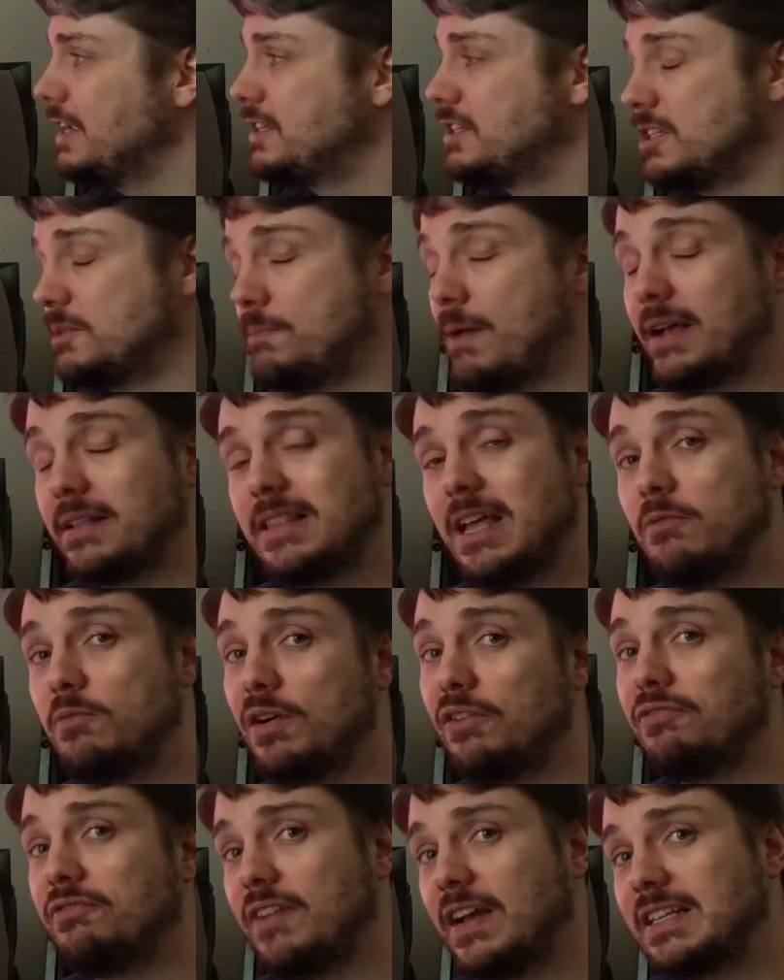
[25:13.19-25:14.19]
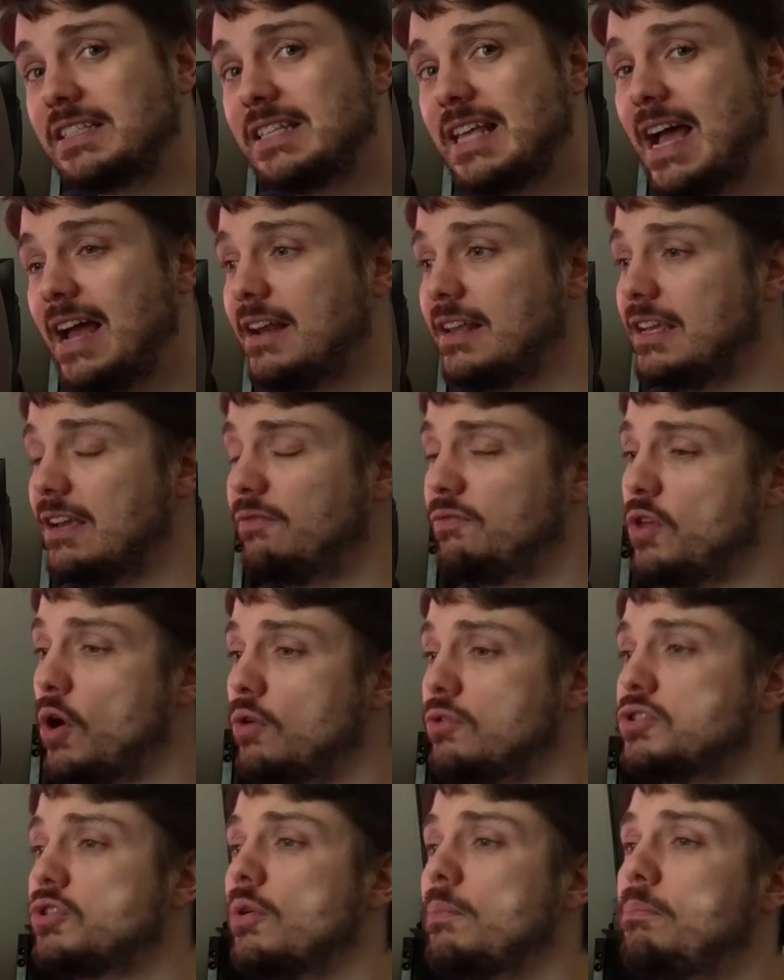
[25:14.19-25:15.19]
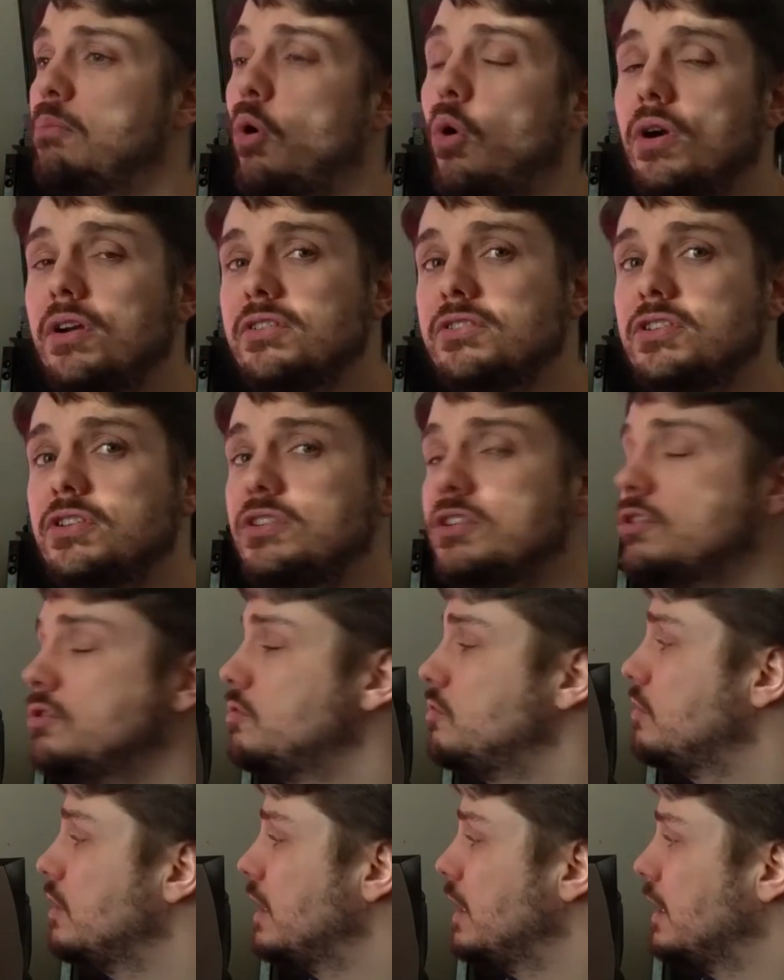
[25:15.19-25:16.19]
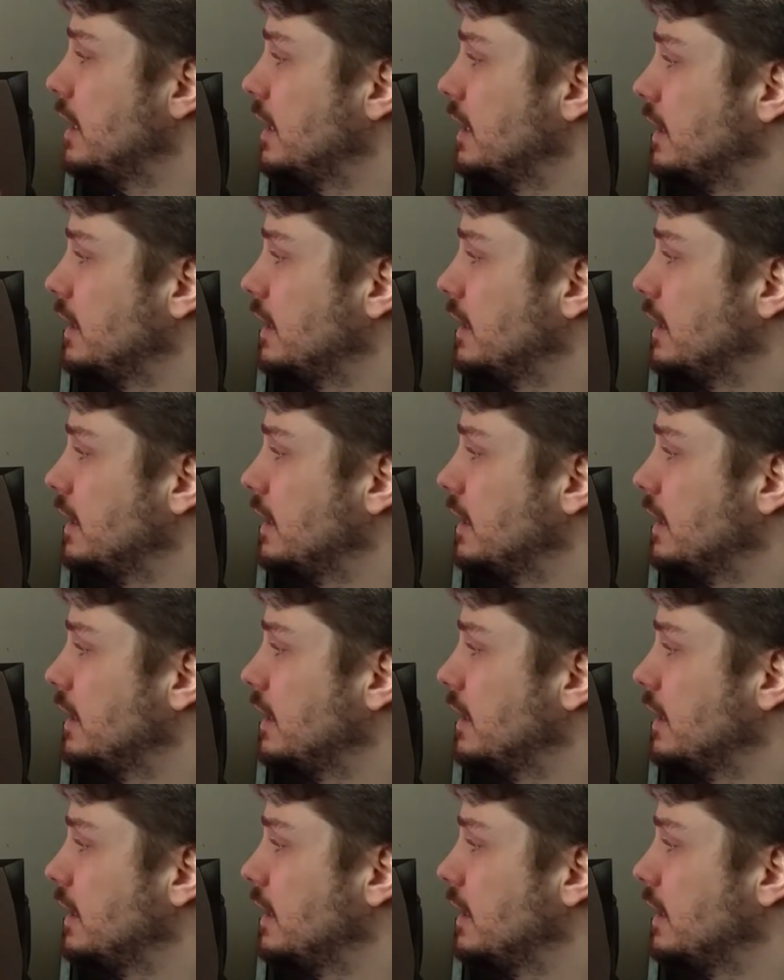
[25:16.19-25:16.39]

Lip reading: I suspect they will fix that. If those are important to you,